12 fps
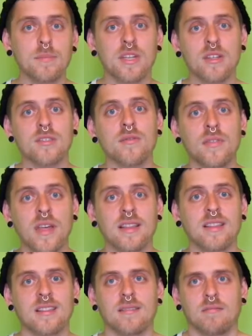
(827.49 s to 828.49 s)
Because of
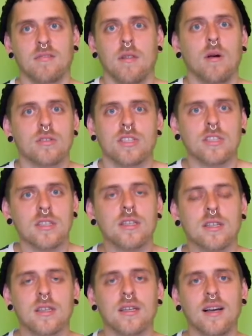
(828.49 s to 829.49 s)
that
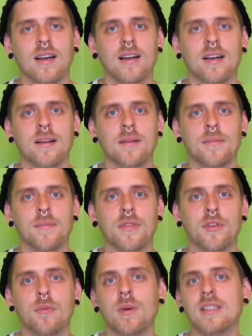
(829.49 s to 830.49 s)
logic,
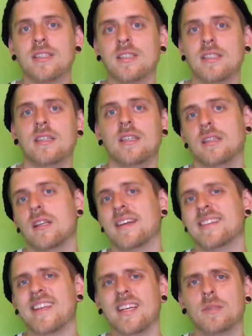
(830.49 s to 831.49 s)
you might see in
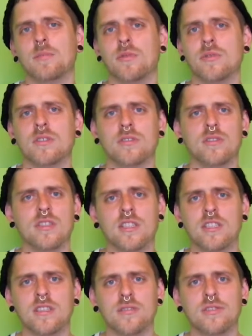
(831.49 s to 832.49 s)
like textbooks or
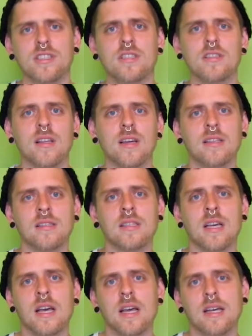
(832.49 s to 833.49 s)
dictionaries
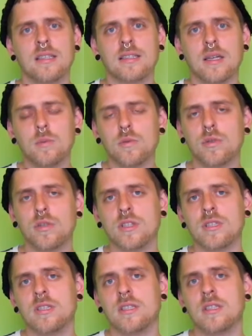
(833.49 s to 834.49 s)
that some
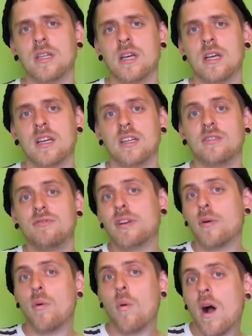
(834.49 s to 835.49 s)
words
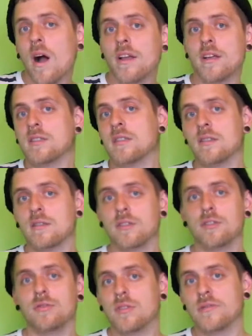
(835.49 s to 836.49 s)
require the
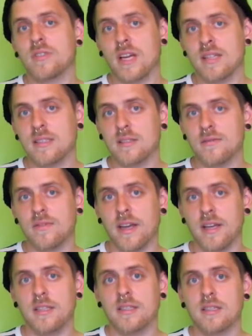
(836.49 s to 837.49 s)
use of dative
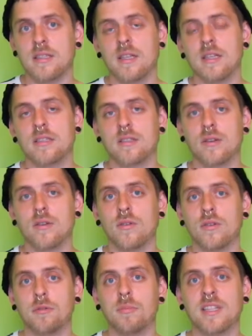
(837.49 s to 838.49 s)
case. So
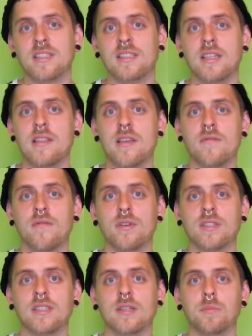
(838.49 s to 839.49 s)
you might see them, for
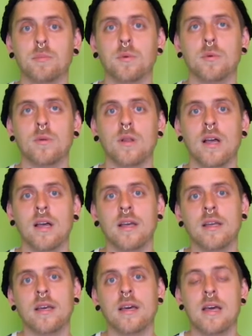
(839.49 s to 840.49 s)
example,
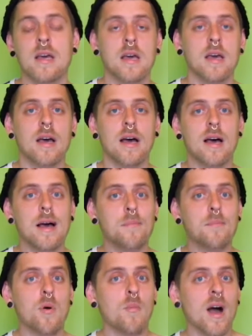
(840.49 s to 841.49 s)
like
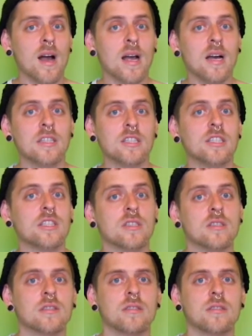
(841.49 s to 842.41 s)
pomagać